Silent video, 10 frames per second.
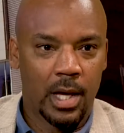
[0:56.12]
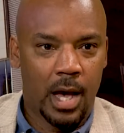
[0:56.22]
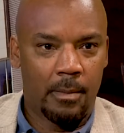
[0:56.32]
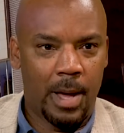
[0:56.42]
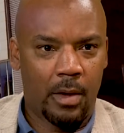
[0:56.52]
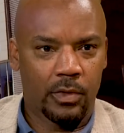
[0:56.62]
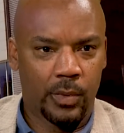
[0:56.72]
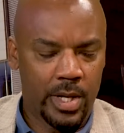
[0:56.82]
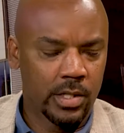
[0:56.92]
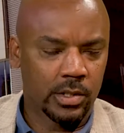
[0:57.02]
About 4
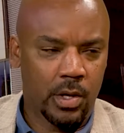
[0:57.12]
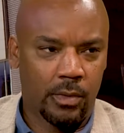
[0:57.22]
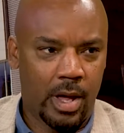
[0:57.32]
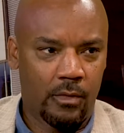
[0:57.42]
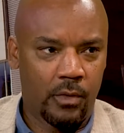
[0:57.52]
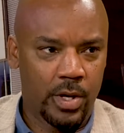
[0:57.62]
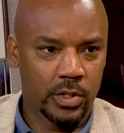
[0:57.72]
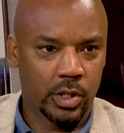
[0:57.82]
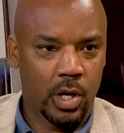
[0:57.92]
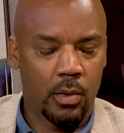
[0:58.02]
years
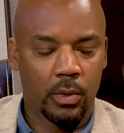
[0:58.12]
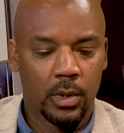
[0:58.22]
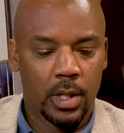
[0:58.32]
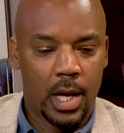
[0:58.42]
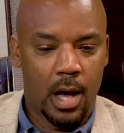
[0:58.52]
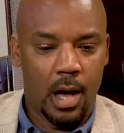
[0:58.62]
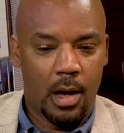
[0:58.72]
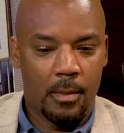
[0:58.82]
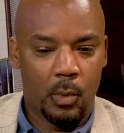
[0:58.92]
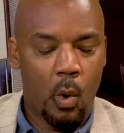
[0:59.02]
ago,
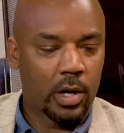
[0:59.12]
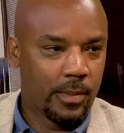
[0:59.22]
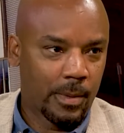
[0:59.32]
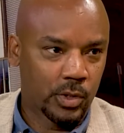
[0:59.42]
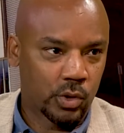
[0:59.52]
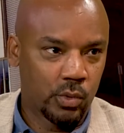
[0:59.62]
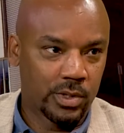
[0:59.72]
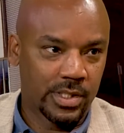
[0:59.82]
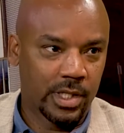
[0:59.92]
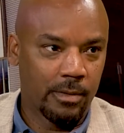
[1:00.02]
Milwaukee Public Schools in
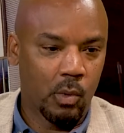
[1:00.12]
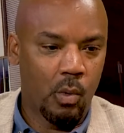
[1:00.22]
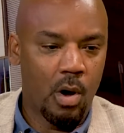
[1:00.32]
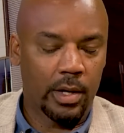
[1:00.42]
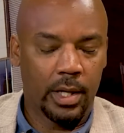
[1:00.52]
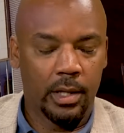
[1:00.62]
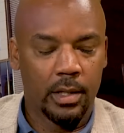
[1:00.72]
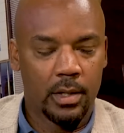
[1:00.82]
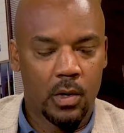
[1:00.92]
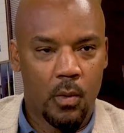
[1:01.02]
the city of Milwaukee
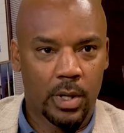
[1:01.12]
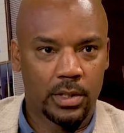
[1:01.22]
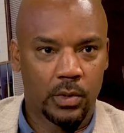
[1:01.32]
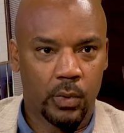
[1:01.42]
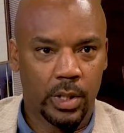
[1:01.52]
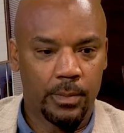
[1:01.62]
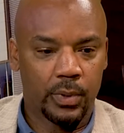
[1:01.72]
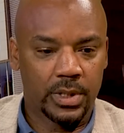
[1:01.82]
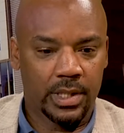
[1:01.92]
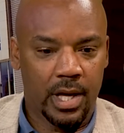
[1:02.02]
wanted to really
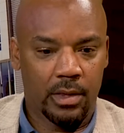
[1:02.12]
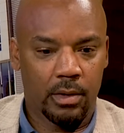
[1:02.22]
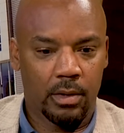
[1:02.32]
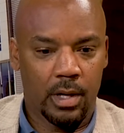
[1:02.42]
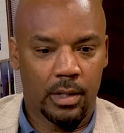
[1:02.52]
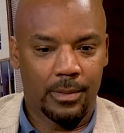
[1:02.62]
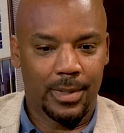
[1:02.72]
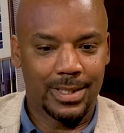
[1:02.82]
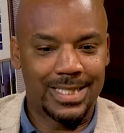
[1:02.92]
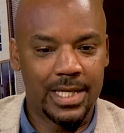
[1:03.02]
put together
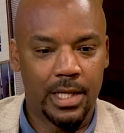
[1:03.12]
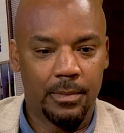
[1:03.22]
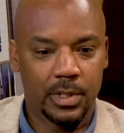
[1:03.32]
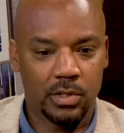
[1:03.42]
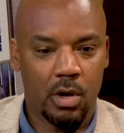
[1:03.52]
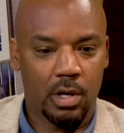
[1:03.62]
a team to talk